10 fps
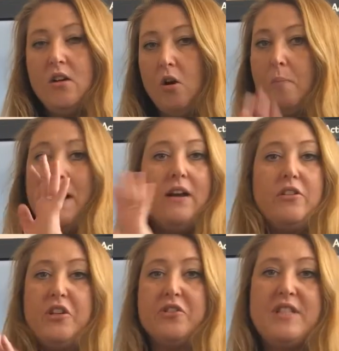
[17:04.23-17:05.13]
or bang
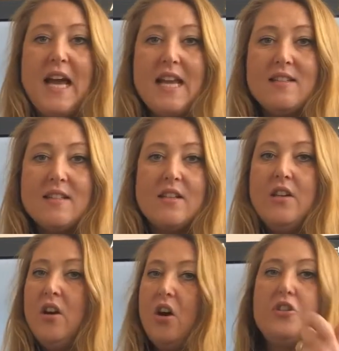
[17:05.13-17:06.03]
on your desk,
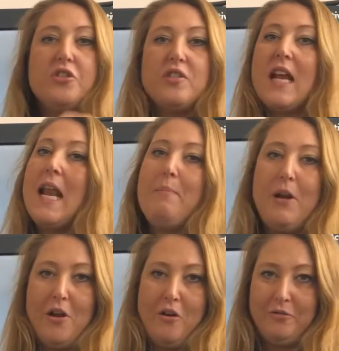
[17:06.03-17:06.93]
or just clap
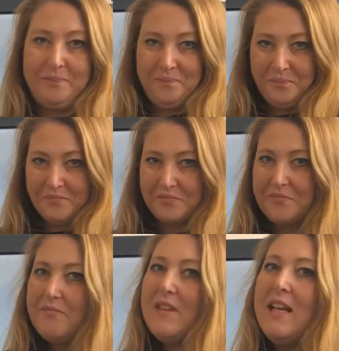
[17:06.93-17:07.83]
along.
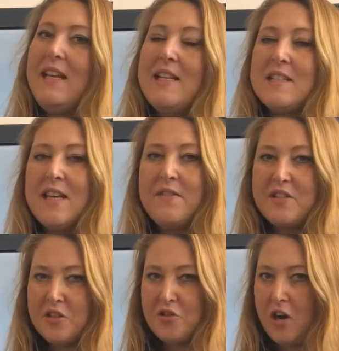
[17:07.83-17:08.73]
Let's give
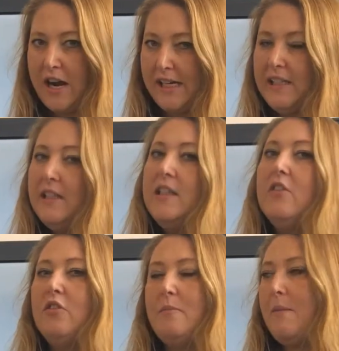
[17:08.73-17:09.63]
this a try.
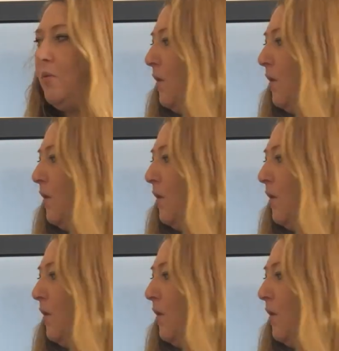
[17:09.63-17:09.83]
Remember,